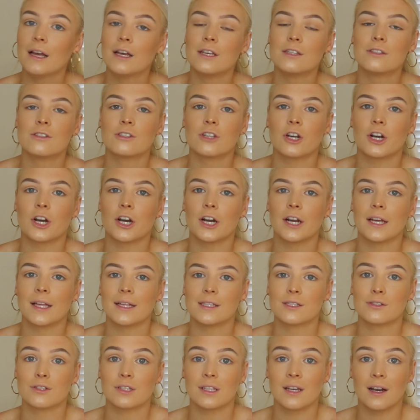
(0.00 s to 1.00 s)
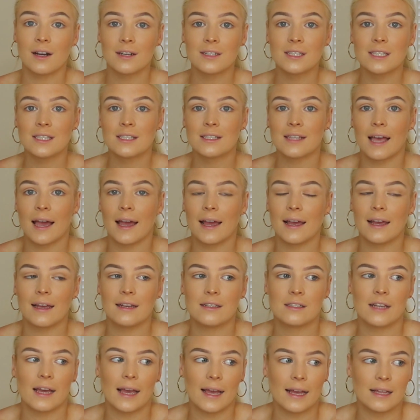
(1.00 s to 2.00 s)
Sorry, that's really hard to say,
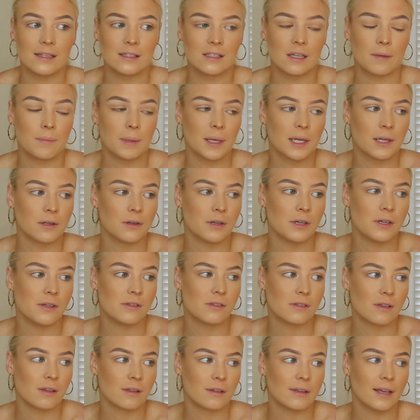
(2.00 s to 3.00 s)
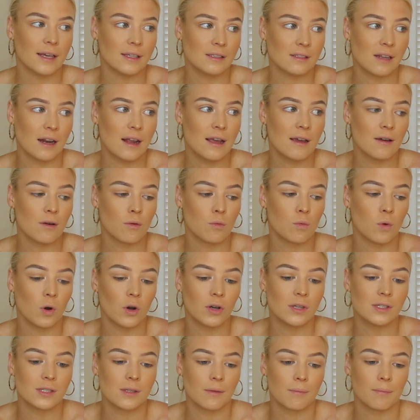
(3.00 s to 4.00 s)
to answer because yesterday
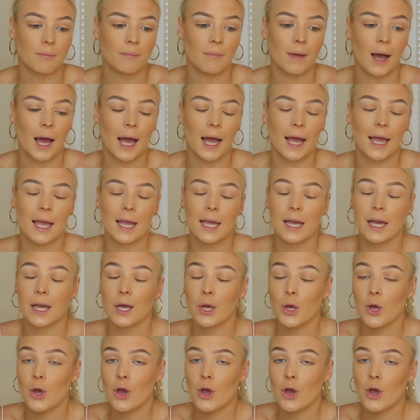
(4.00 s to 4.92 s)
was my